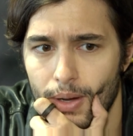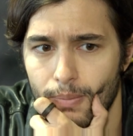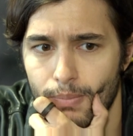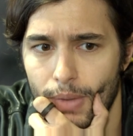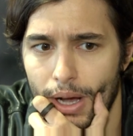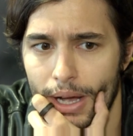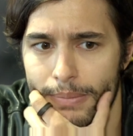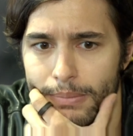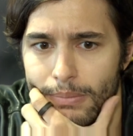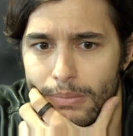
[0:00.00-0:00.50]
I'm
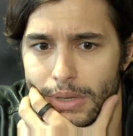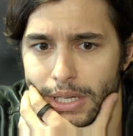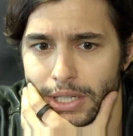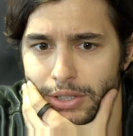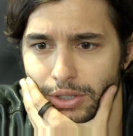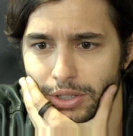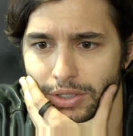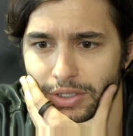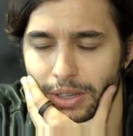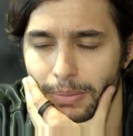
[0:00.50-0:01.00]
I'm
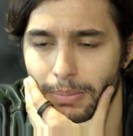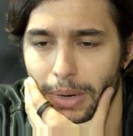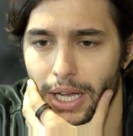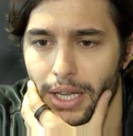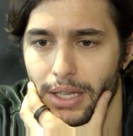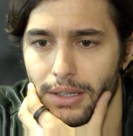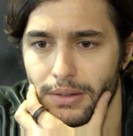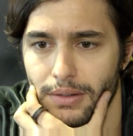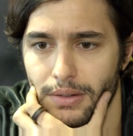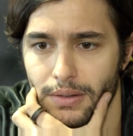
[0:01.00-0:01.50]
interested
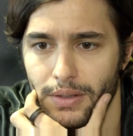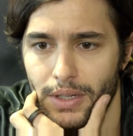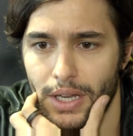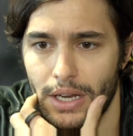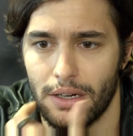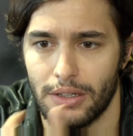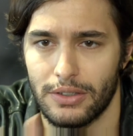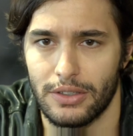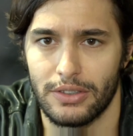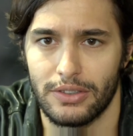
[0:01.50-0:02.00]
by
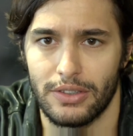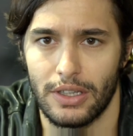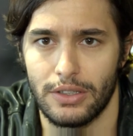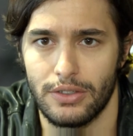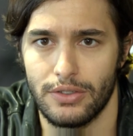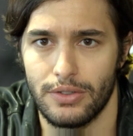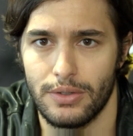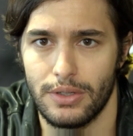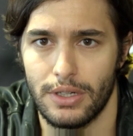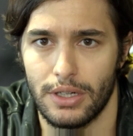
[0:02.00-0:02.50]
characters
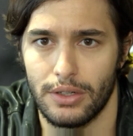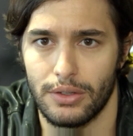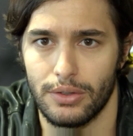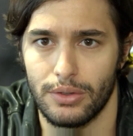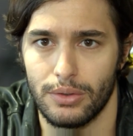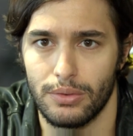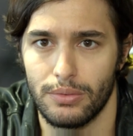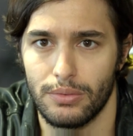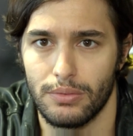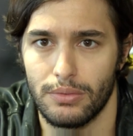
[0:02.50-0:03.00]
like Junior
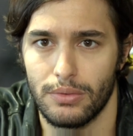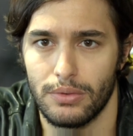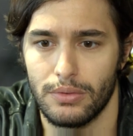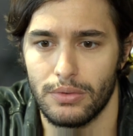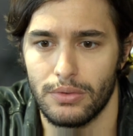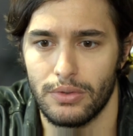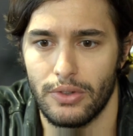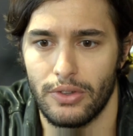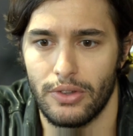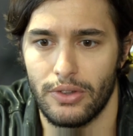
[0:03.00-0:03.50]
who
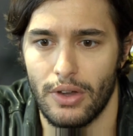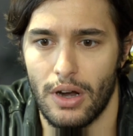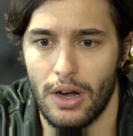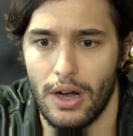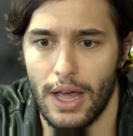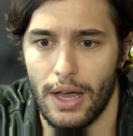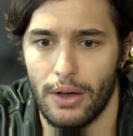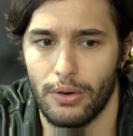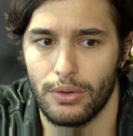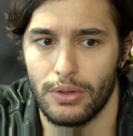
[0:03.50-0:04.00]

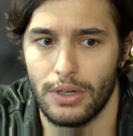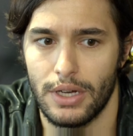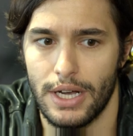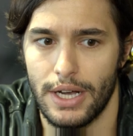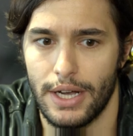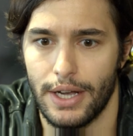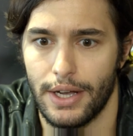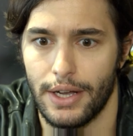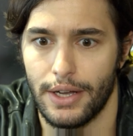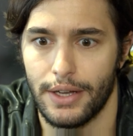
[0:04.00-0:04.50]
start out,
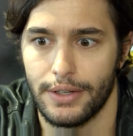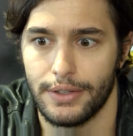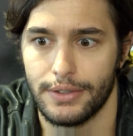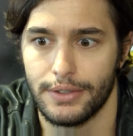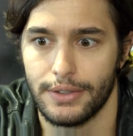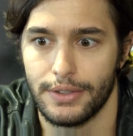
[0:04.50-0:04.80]
uh,